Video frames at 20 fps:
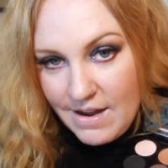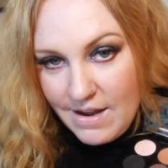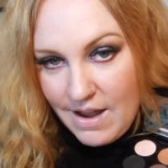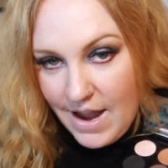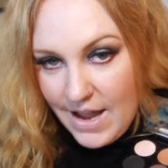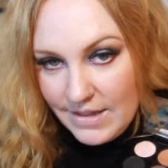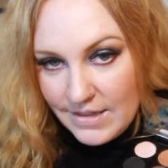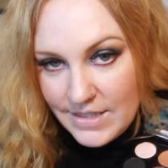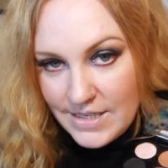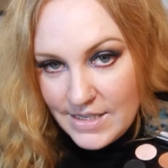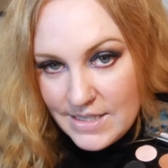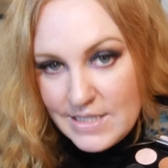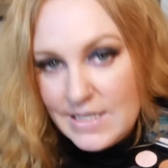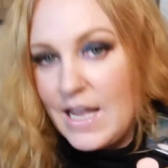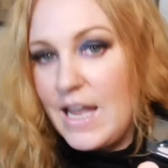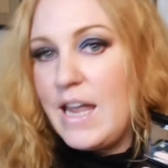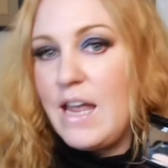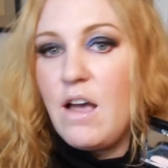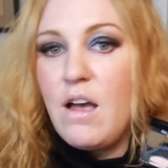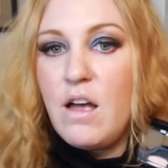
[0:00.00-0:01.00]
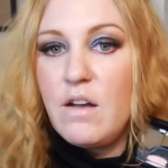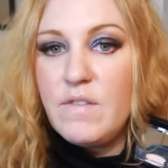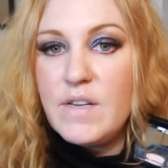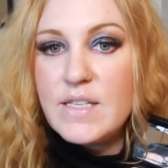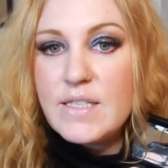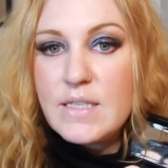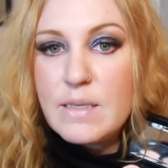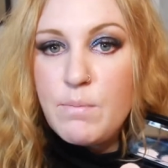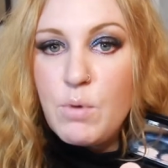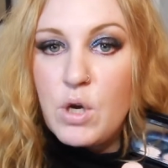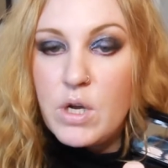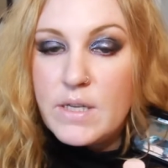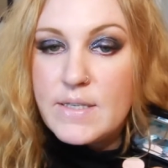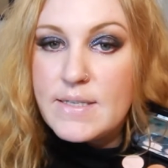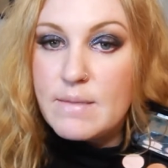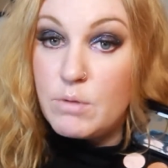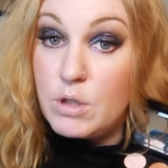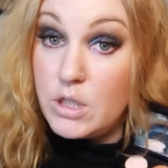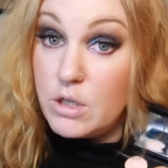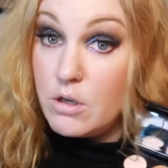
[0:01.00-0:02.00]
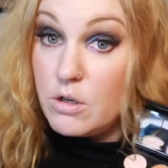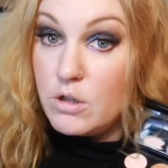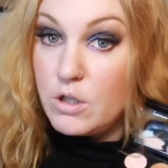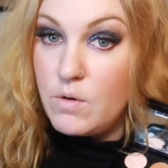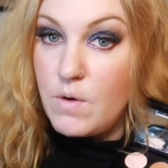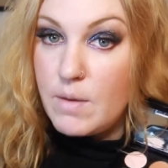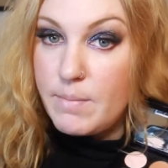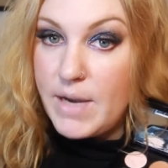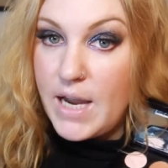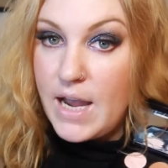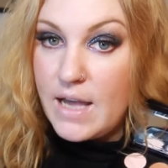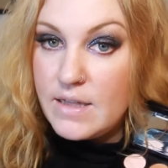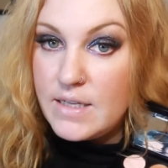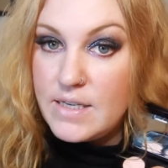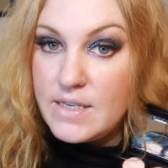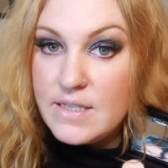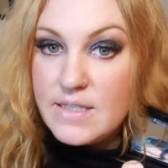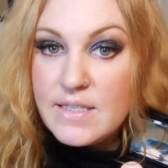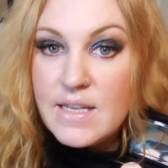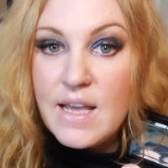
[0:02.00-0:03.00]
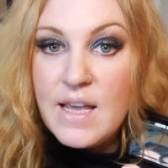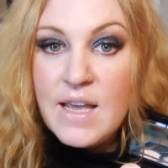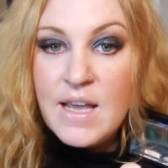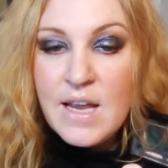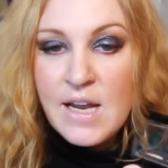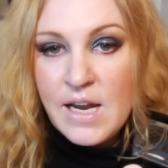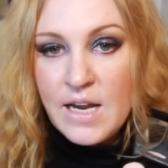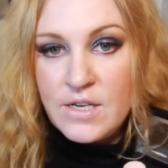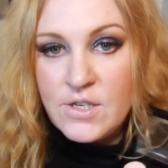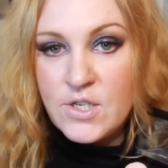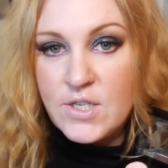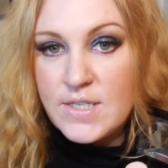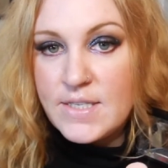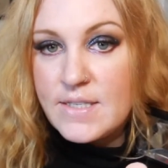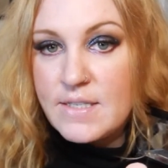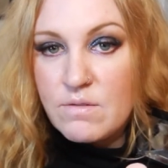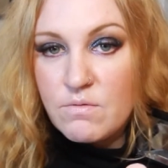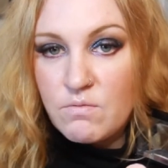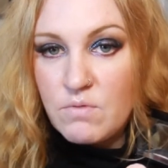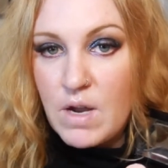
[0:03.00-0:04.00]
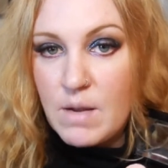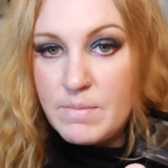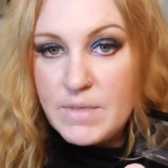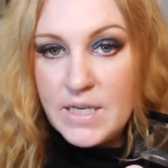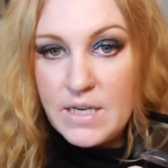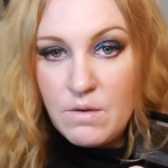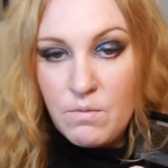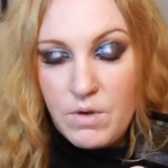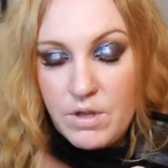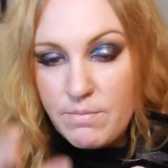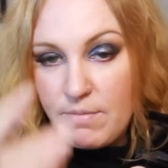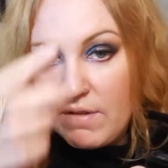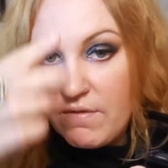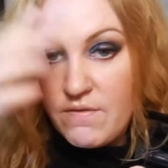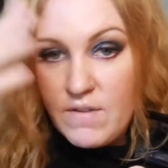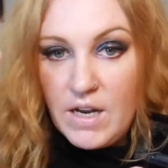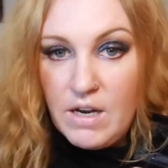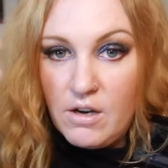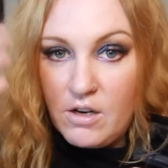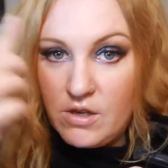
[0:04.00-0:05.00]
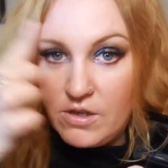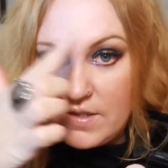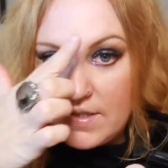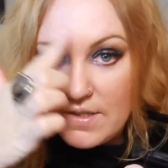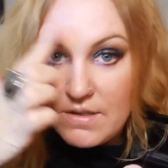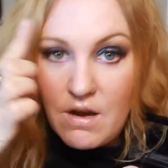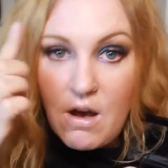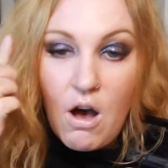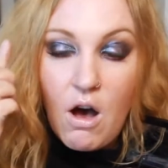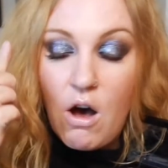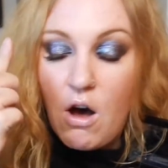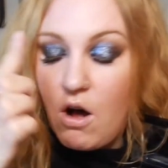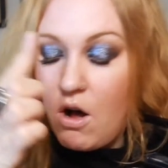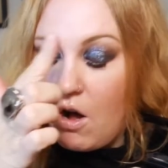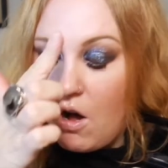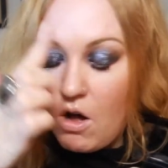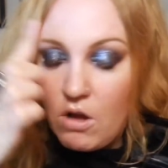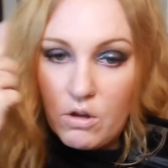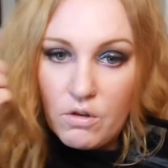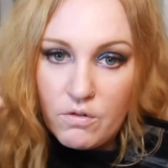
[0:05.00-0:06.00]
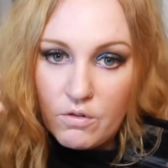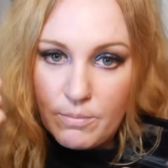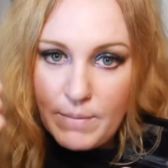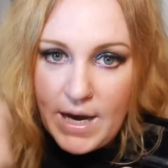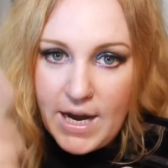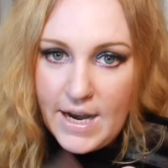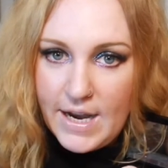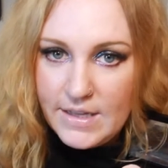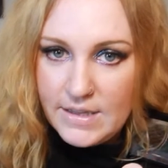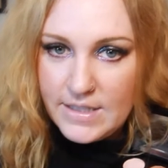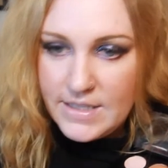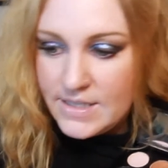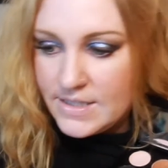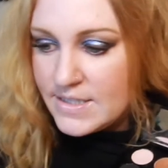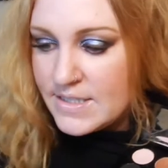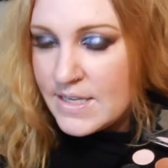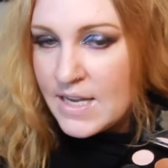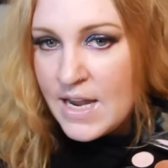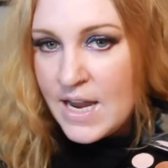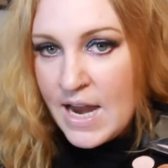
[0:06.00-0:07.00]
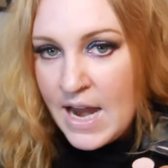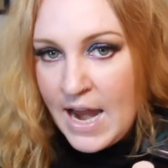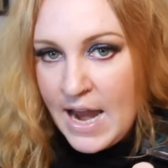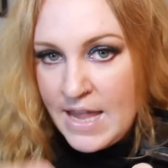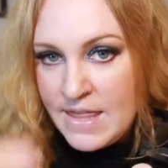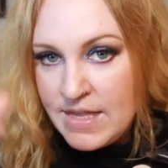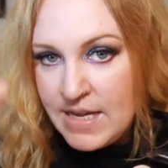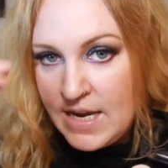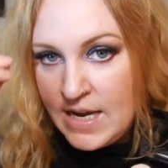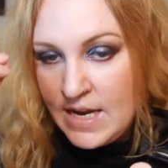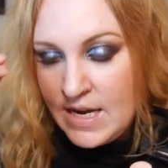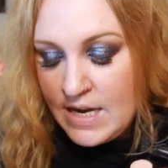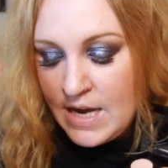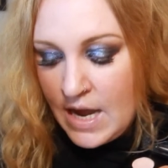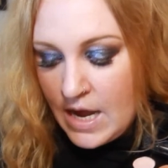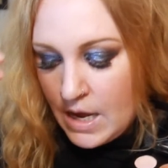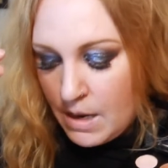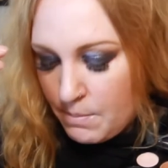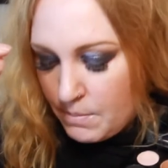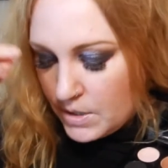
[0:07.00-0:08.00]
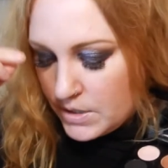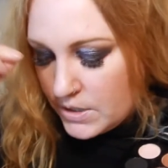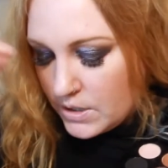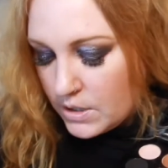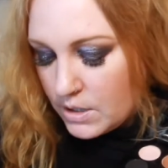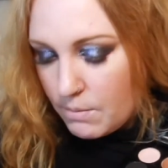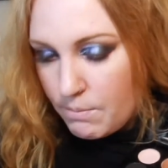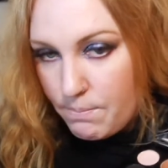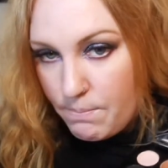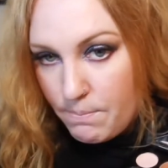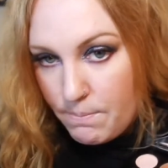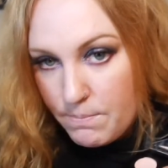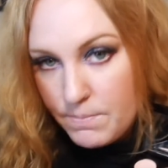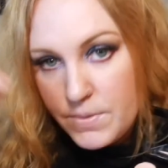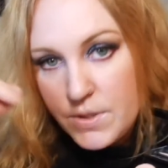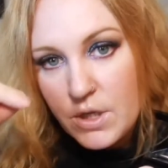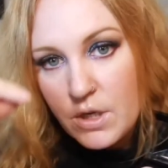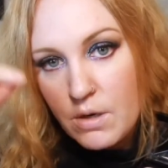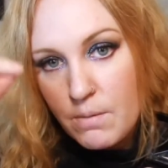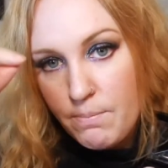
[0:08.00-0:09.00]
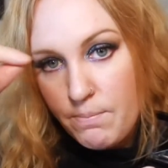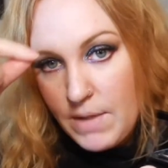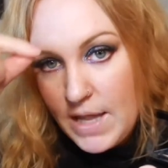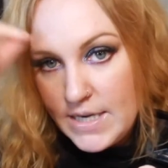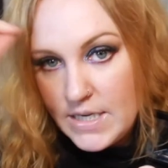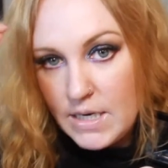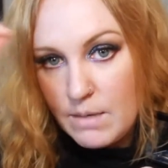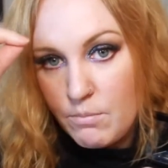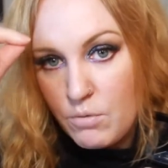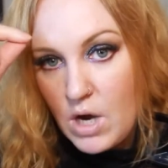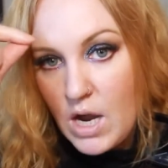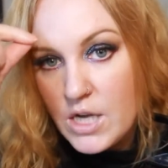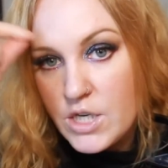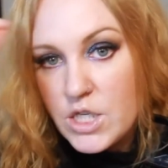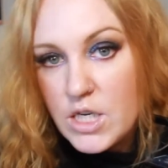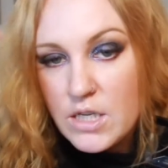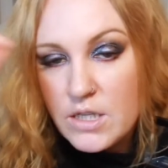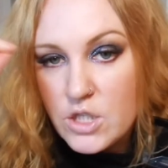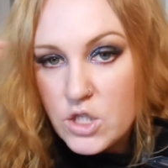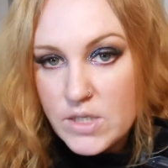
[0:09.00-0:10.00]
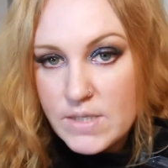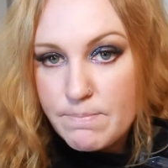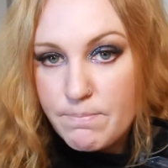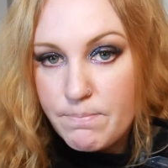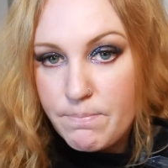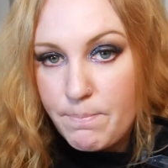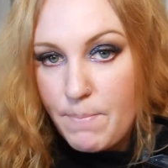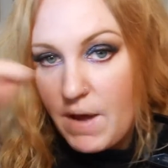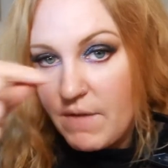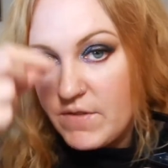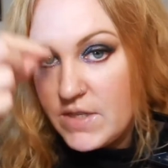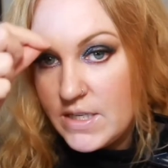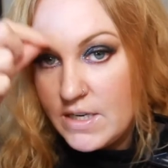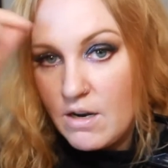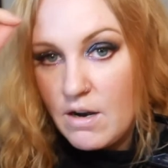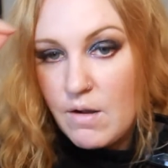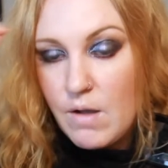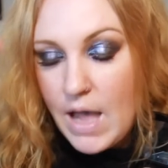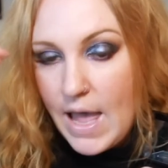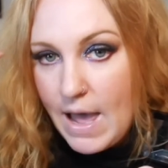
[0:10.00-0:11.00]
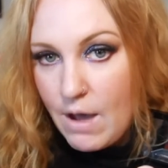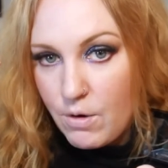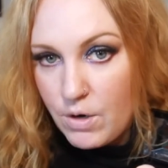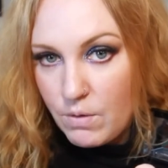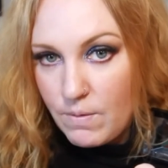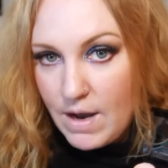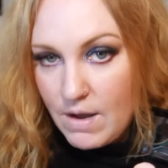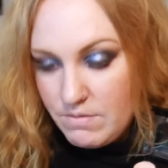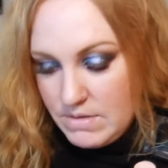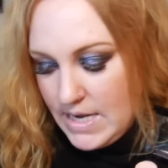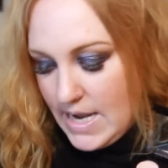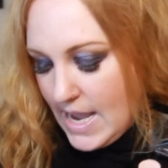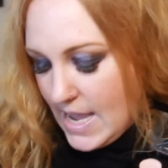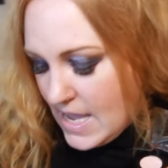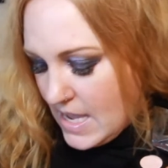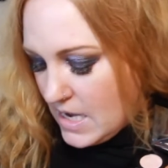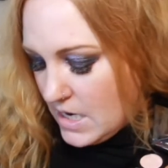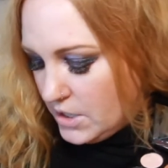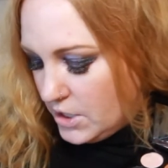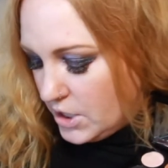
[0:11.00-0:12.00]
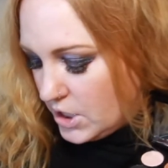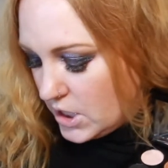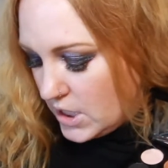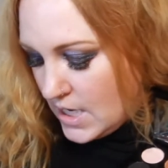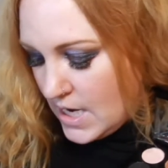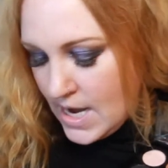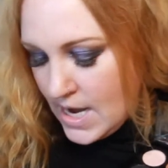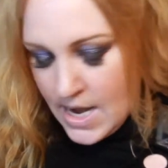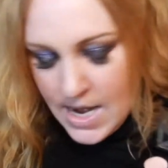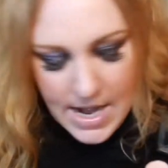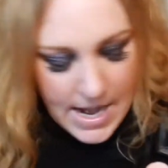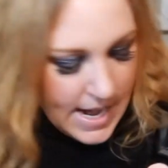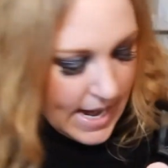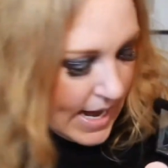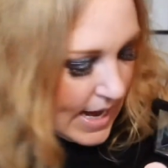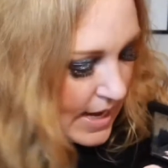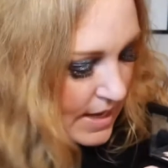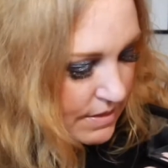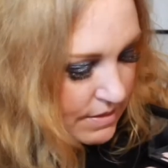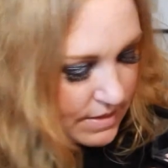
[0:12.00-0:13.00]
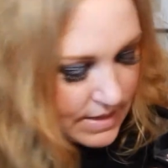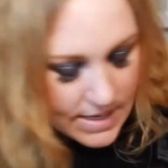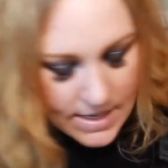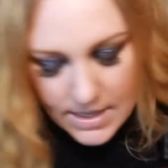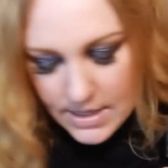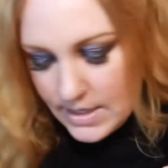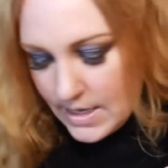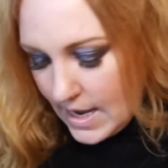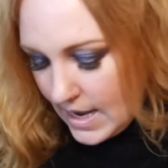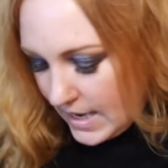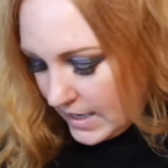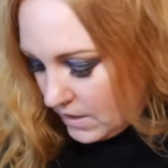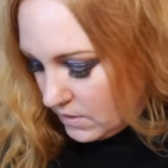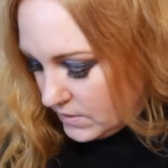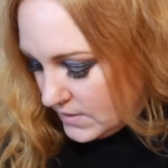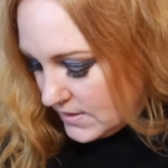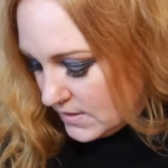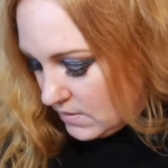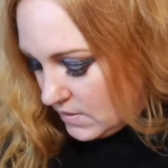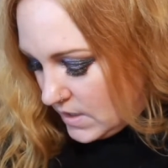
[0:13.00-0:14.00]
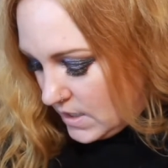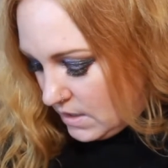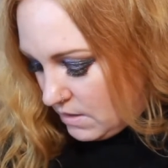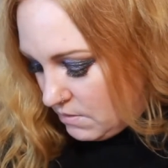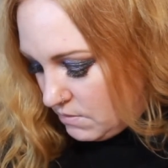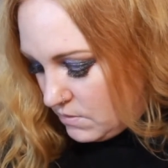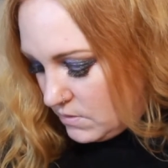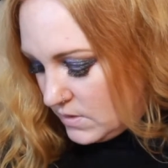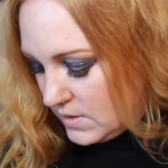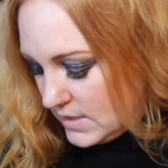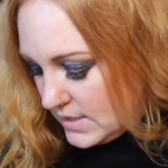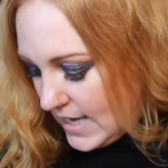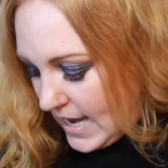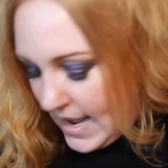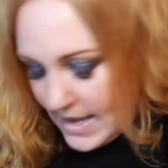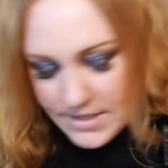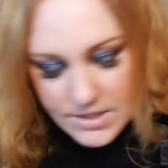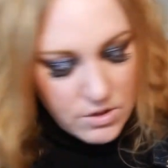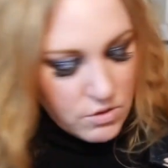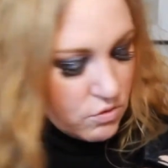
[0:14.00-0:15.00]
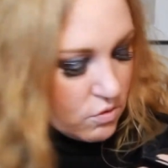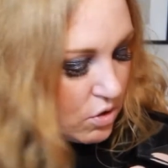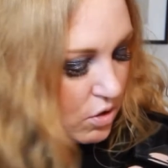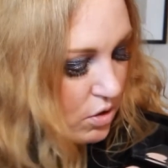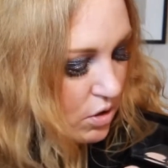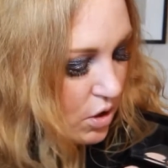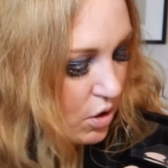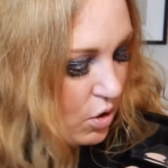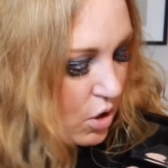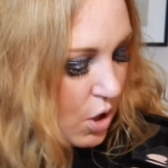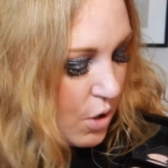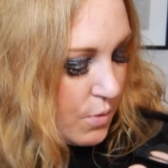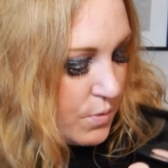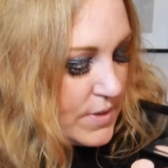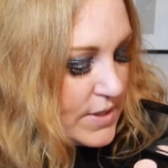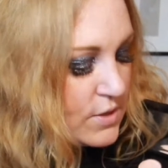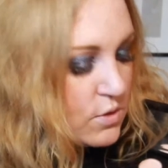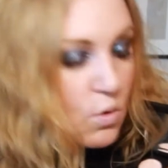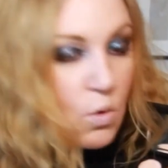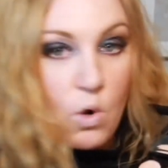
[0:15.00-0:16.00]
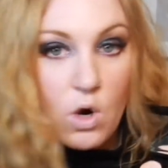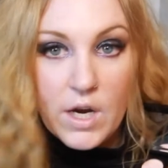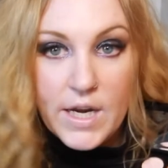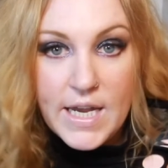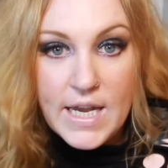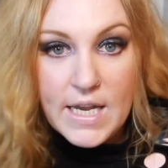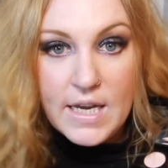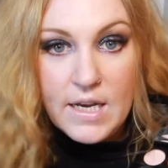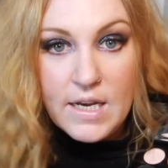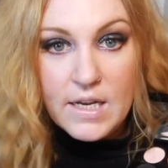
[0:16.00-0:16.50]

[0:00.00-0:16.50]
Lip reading: eyelids. I obviously put some glitter glue on my eyelids and just rubbed it with my fingers all over my eyelids. And then took a blending brush and just buffed it out around the edge. And then I also used Astral Ghost Orchid.